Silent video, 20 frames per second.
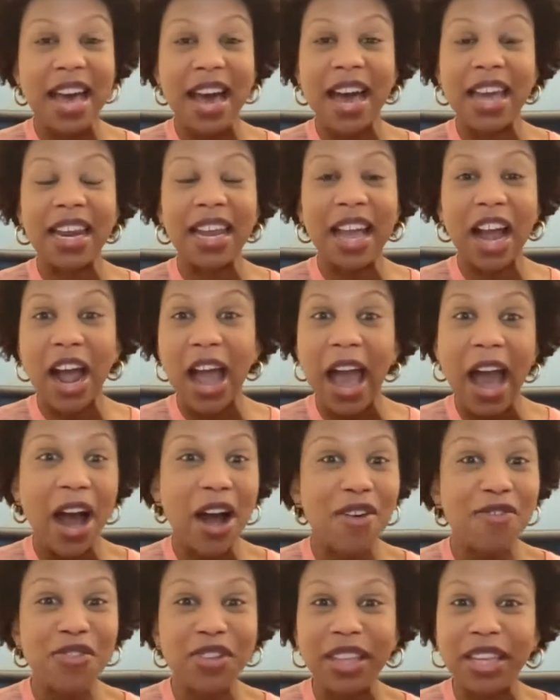that
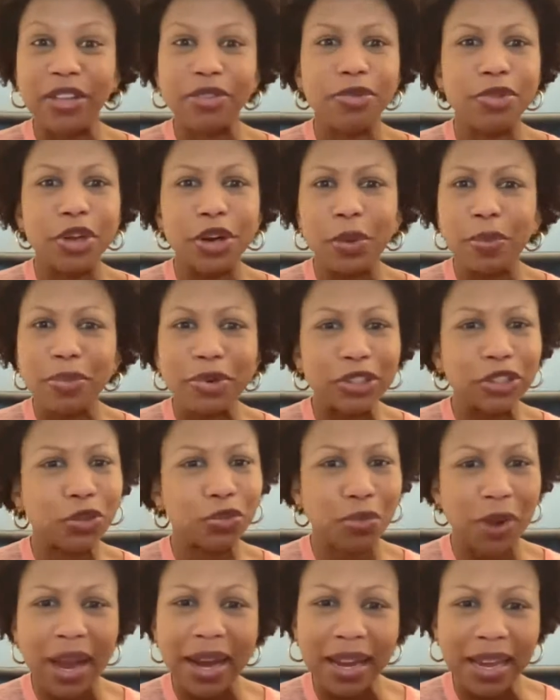have like their books
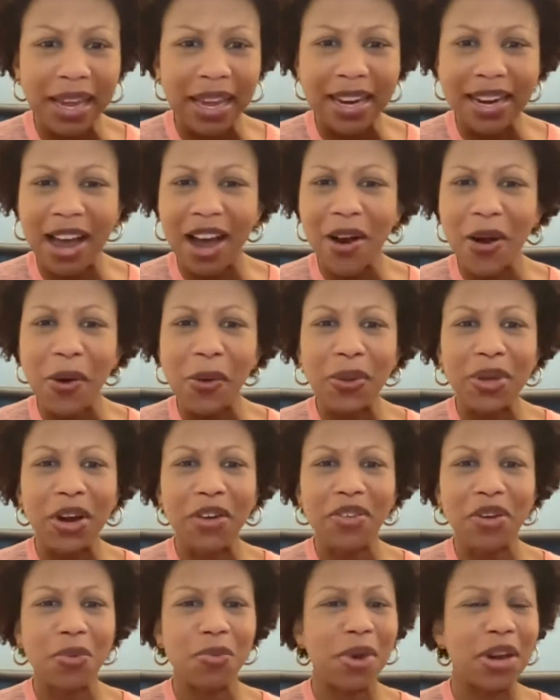ready. And not only
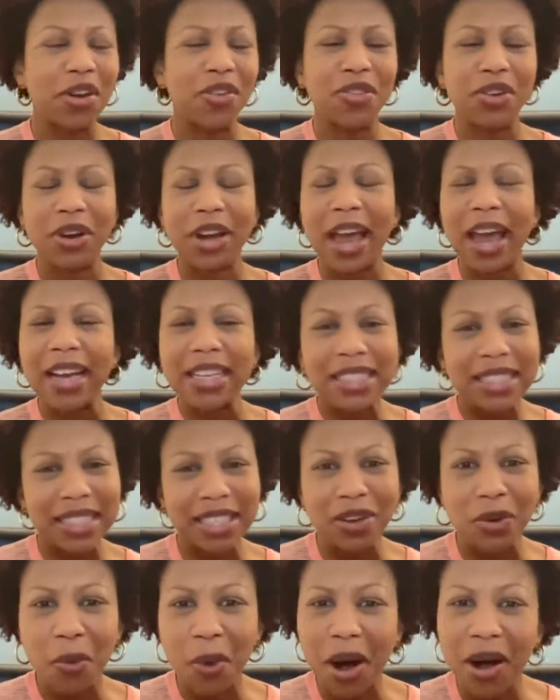are they ready, they're they're
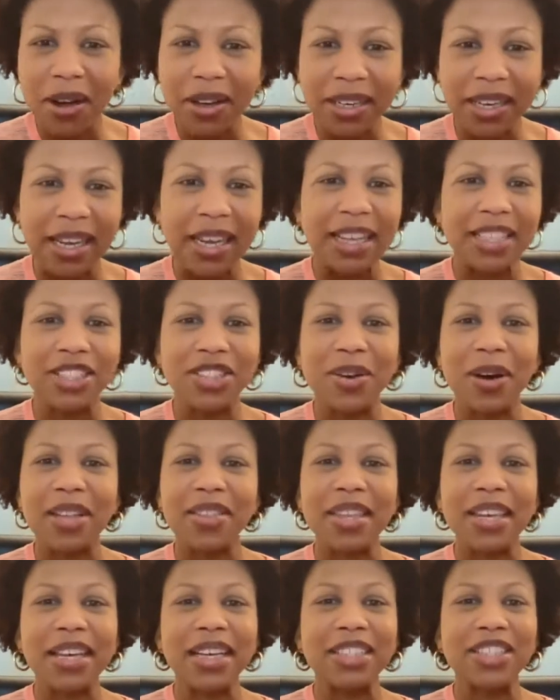excellent quality. And so
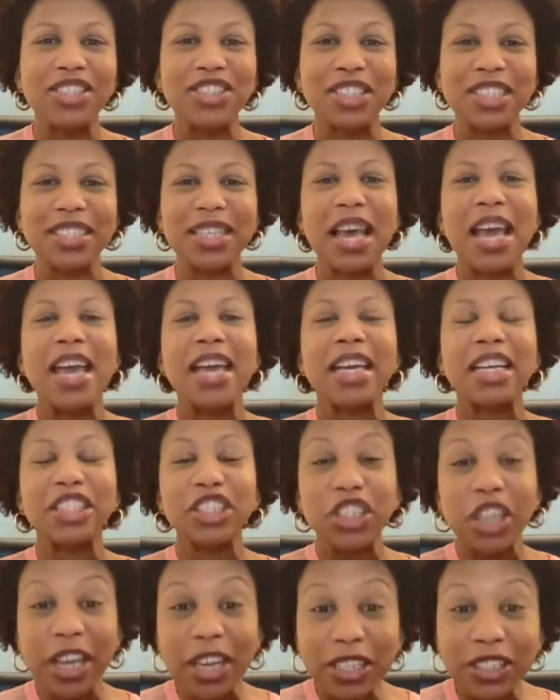I think it's just
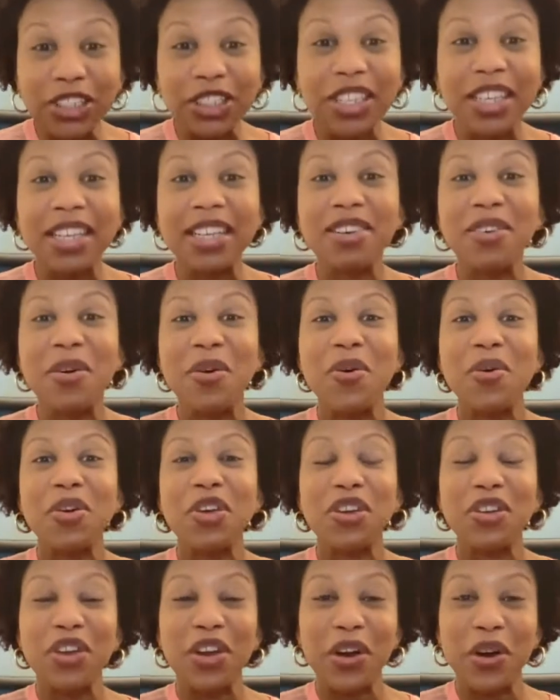changing
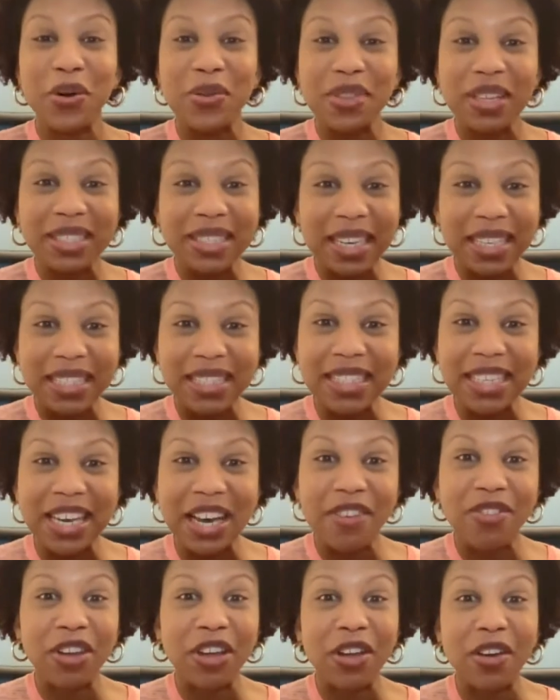you know this
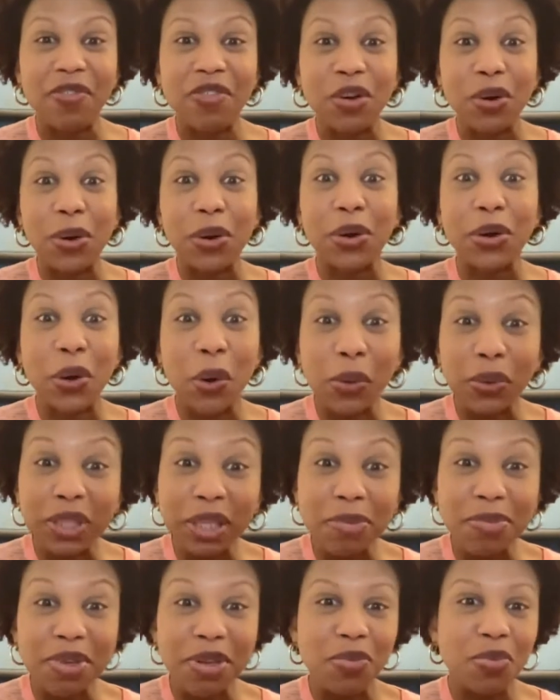idea of if there can
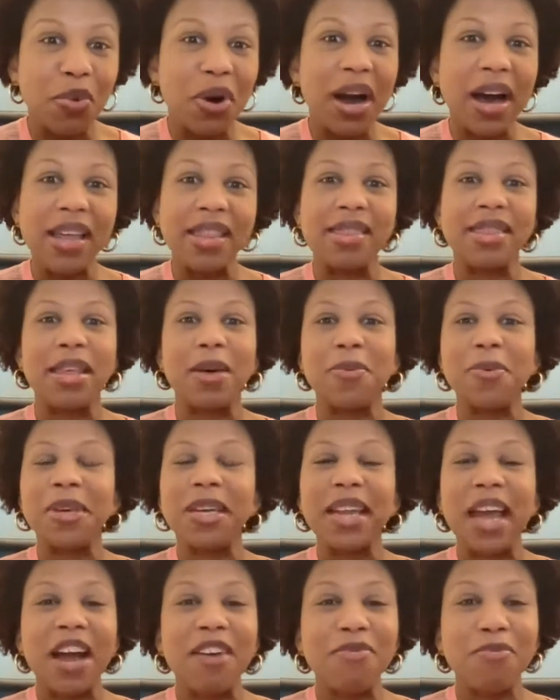only be one that we
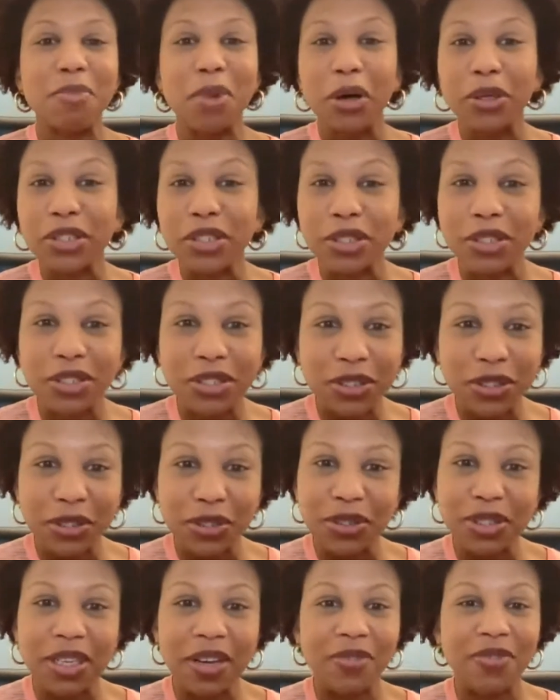can have
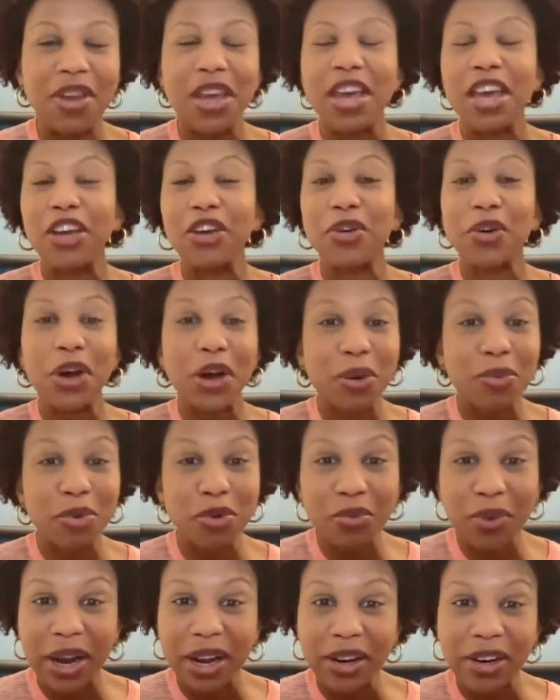multitudes of
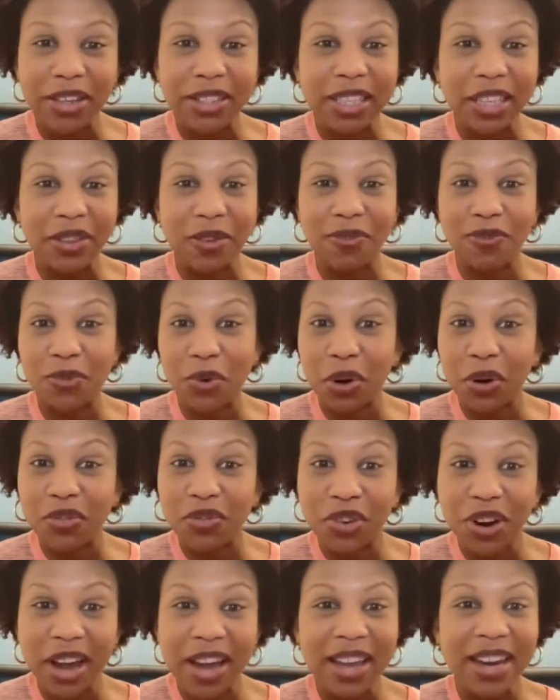incredible writers at the
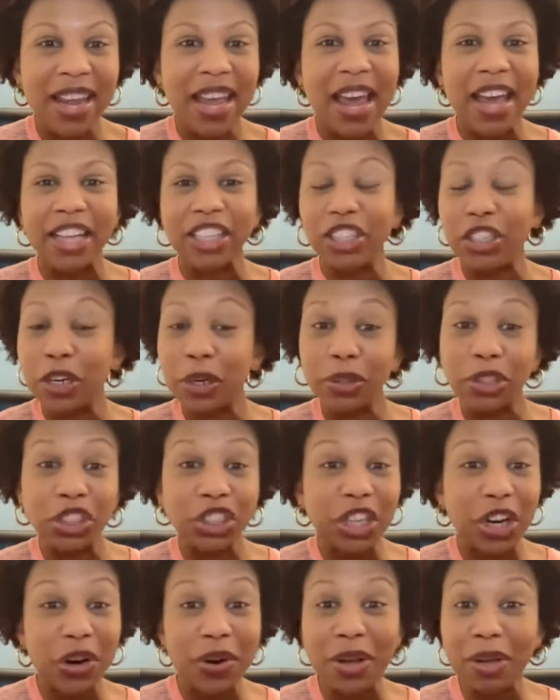forefront you know mm-hmm.
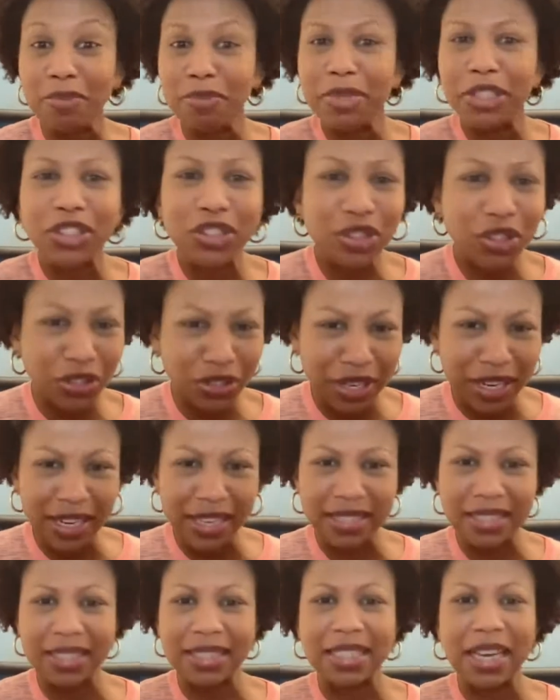sharing
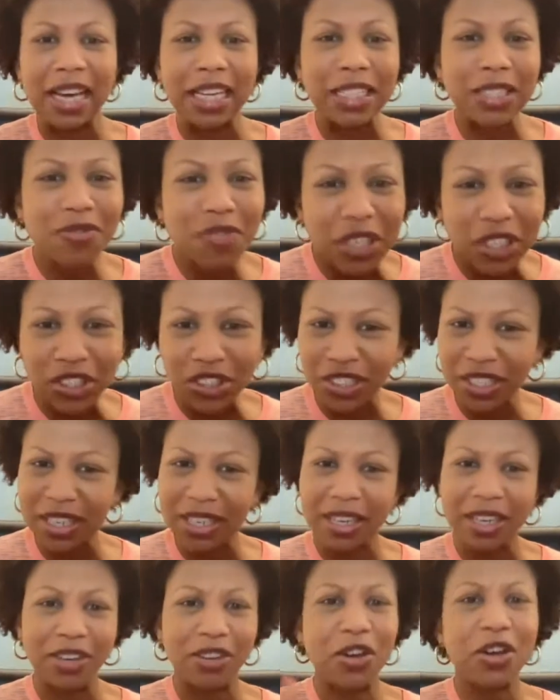mysteries and science
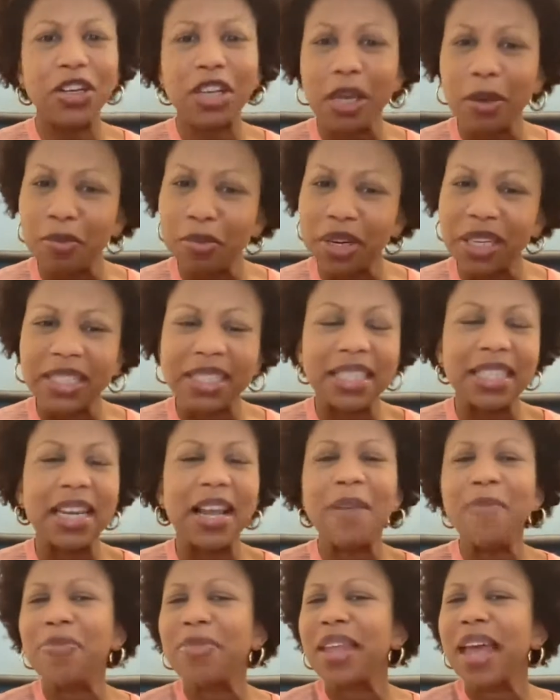fiction and cooking books
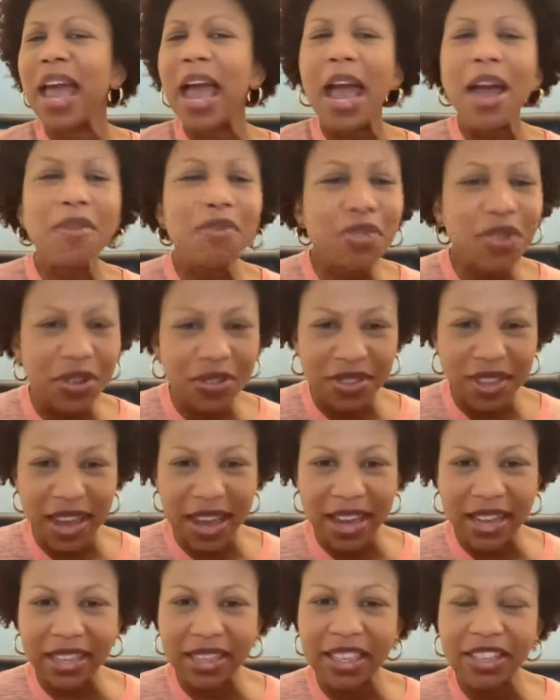and
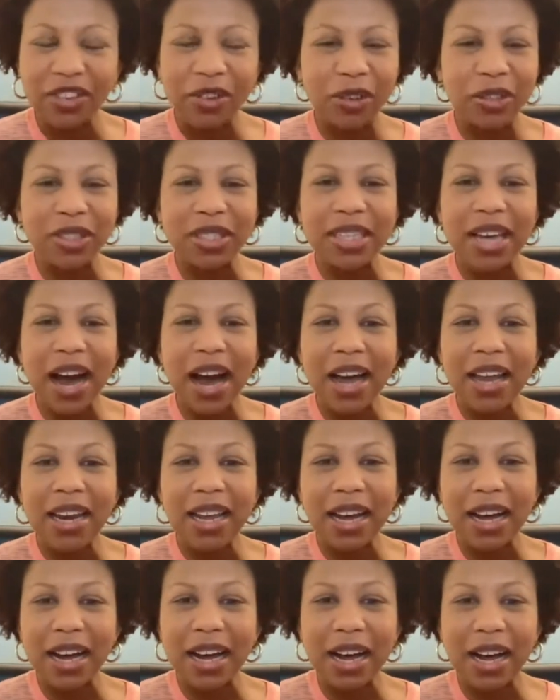everything like there's
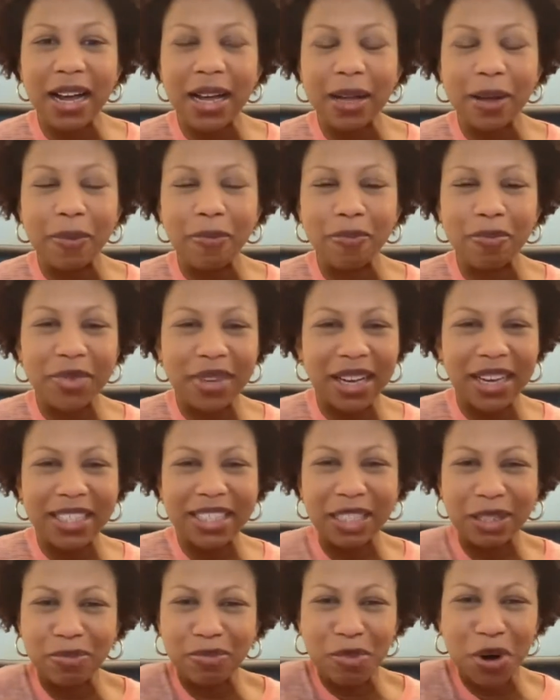not a, um,
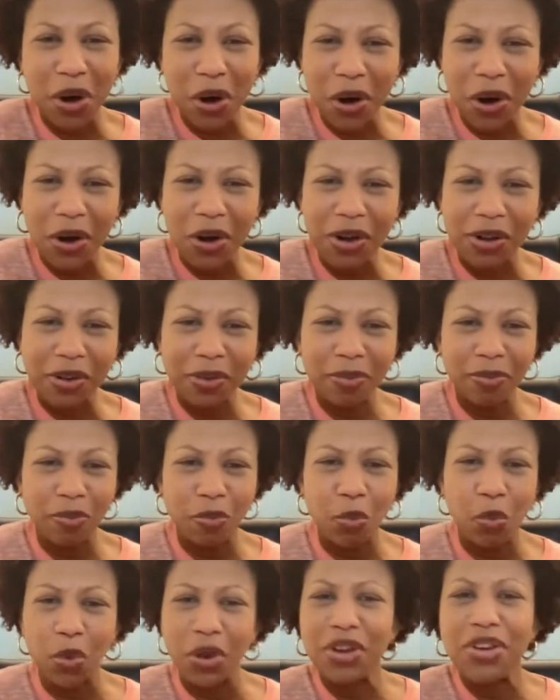a small
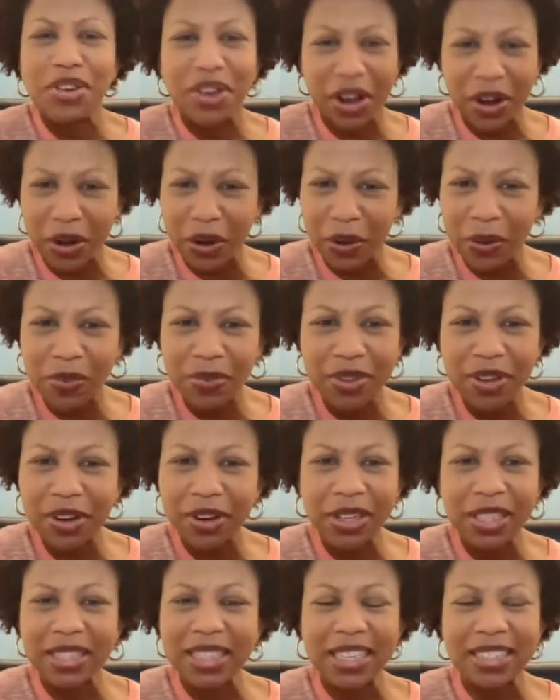window
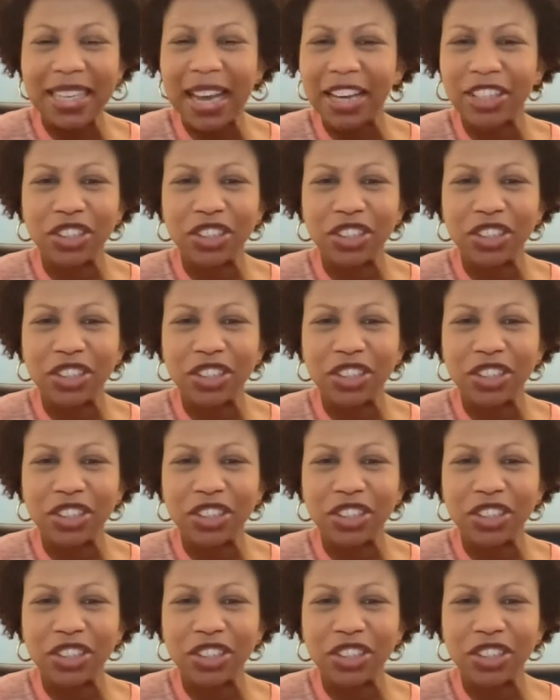there it's, it's,